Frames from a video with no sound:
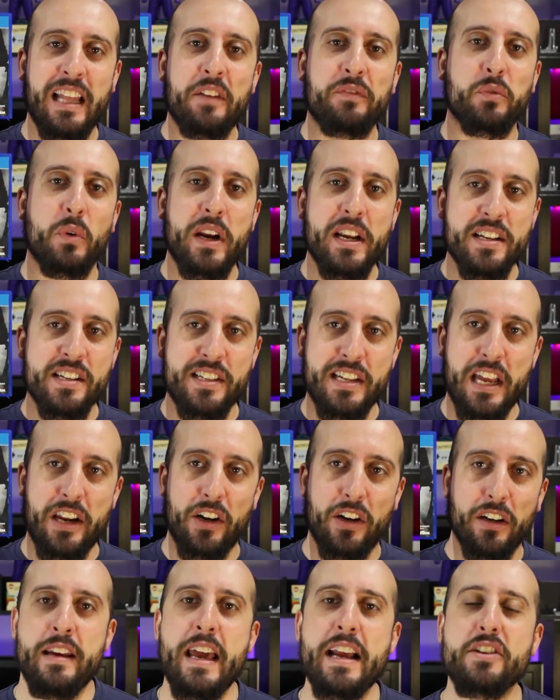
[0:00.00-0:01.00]
left, right, and
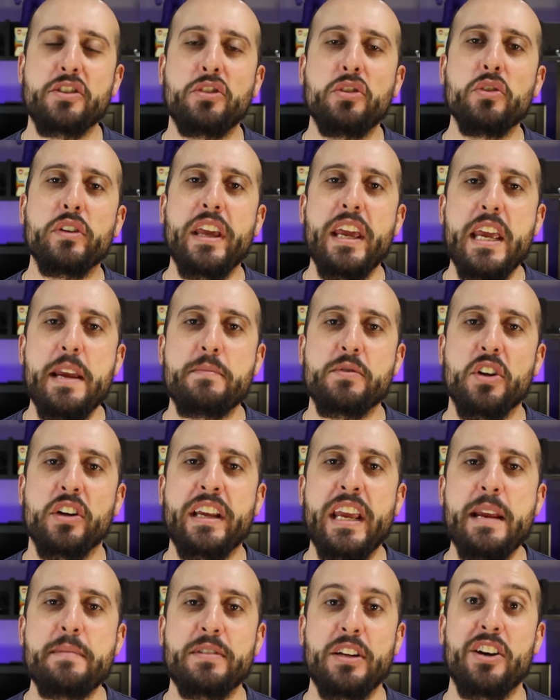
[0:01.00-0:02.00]
center. Next two games
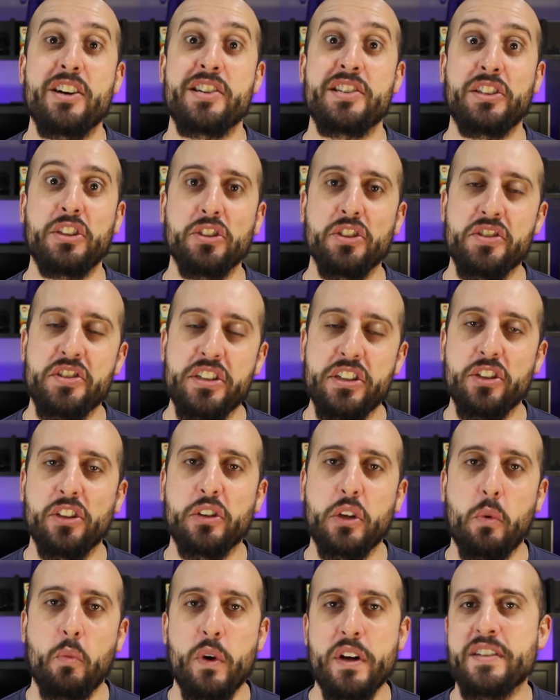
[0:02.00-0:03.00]
are games that are still
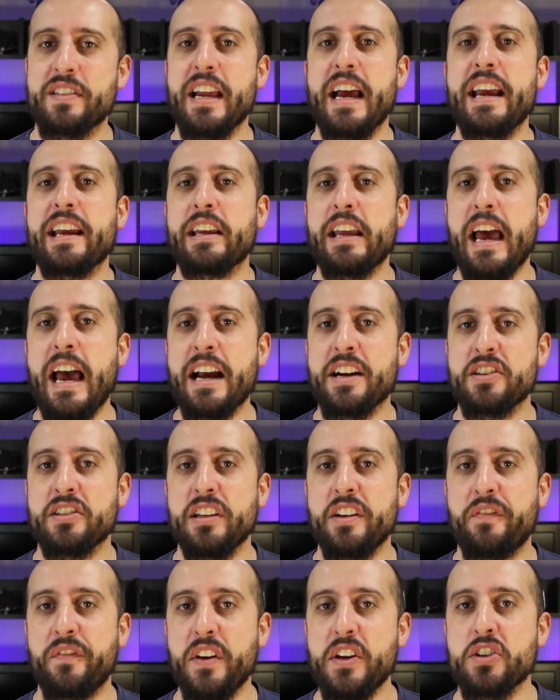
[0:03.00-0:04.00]
sealed, and once I
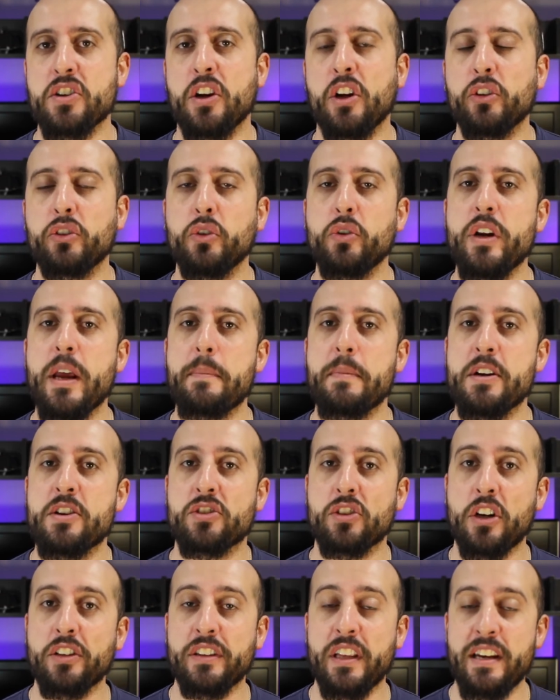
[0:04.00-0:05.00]
actually finish Call of Duty, I'm going
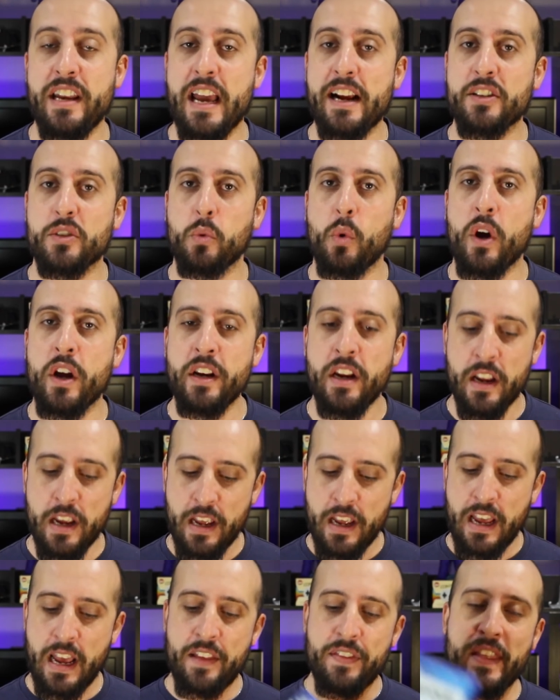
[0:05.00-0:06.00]
to start the next one,
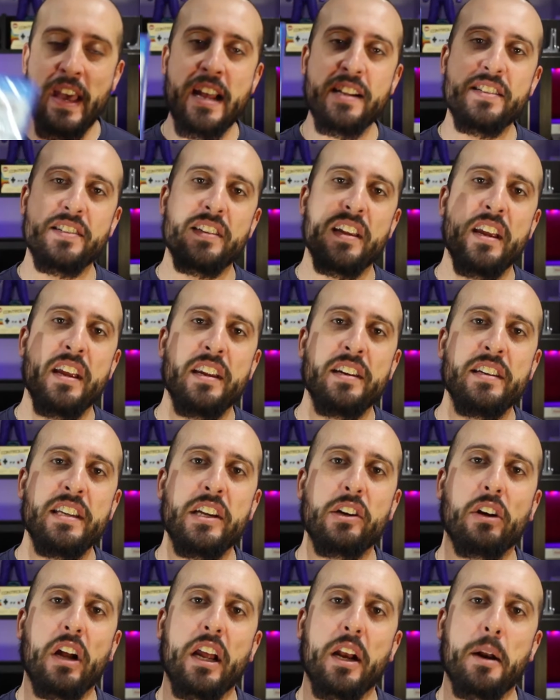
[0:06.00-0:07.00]
and that's Nier